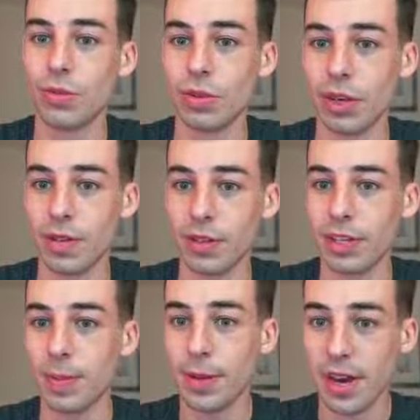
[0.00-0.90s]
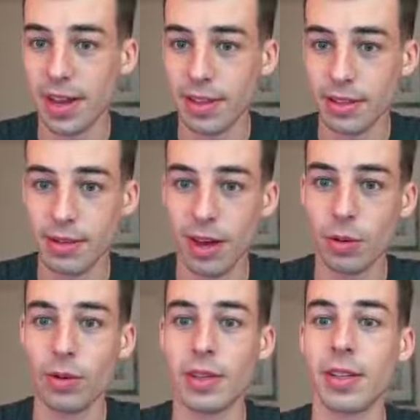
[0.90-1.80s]
I'll have to keep an eye on this now,
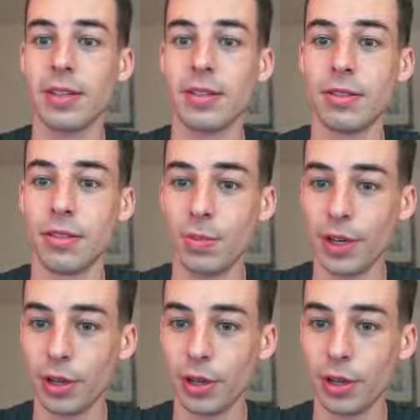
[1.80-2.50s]
I guess, because it's being